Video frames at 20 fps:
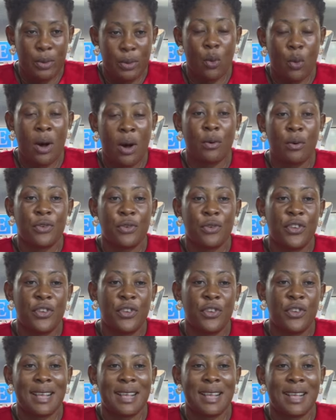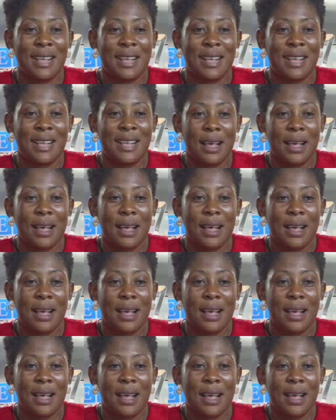ebekwa kwacha asase na
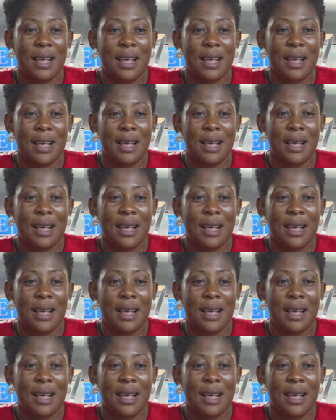amam.